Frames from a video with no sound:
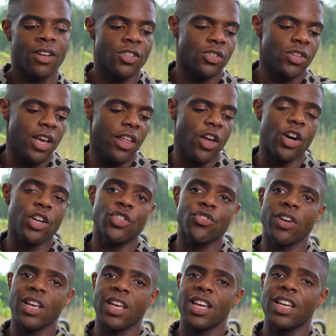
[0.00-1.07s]
So now that our
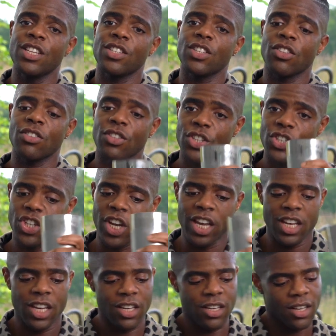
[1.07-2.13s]
drink is
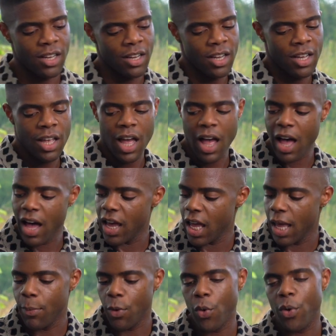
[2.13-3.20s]
shaken, I
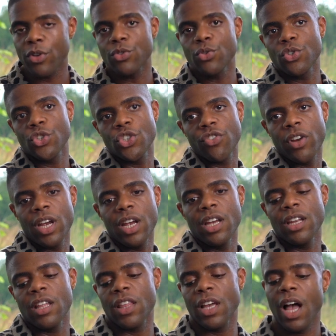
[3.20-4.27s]
am going to
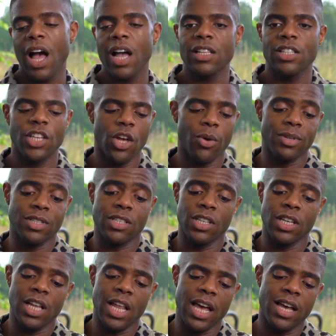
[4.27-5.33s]
strain the cocktail into the
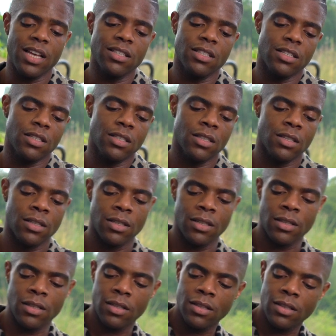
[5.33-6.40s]
glass,
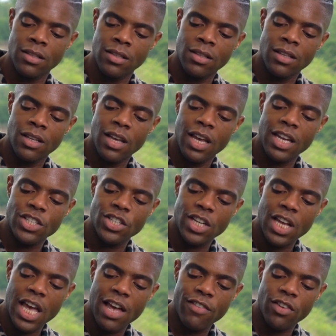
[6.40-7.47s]
and it's going
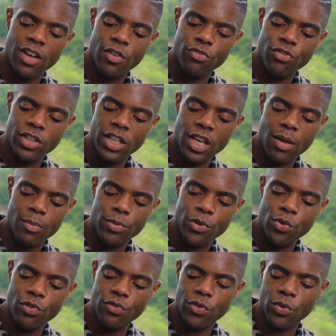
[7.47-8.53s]
to have a really
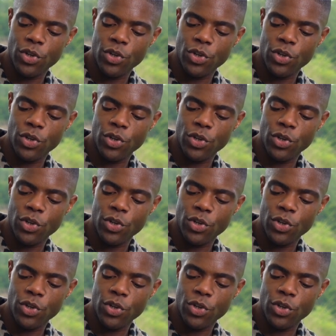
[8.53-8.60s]
beautiful